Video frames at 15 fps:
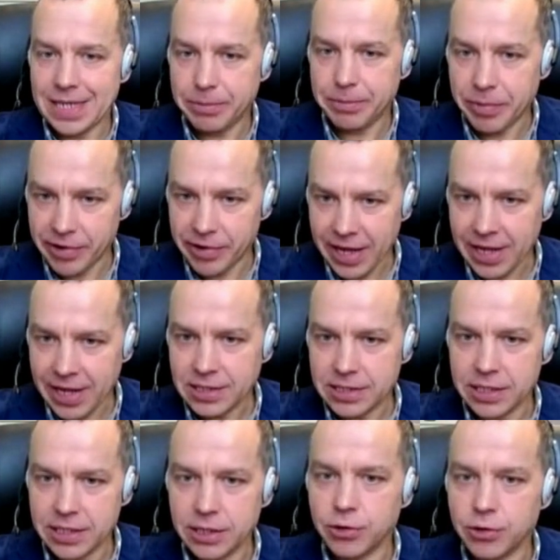separate
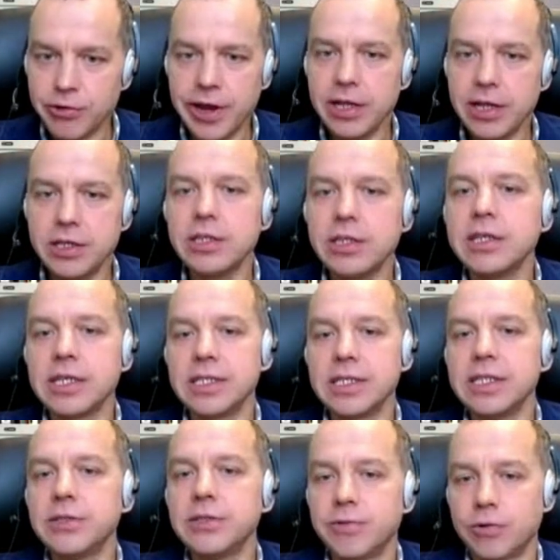entity, Ukraine didn't
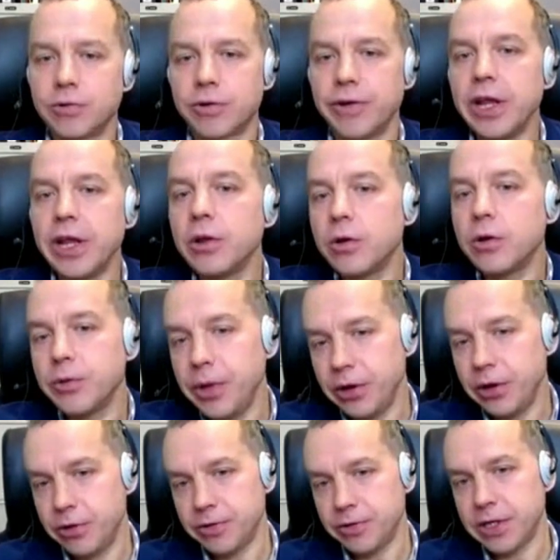exist for a very long
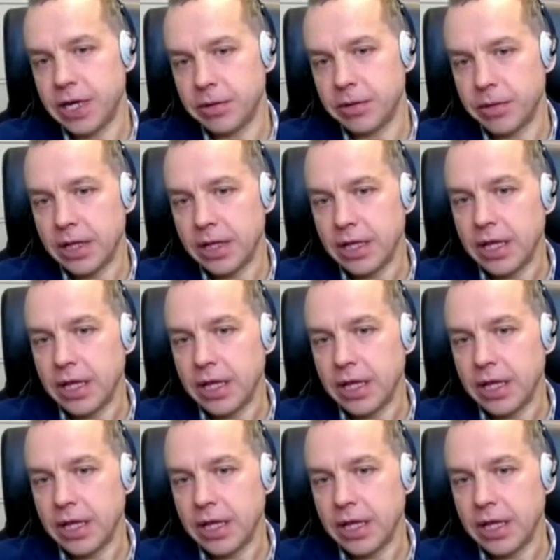period of time.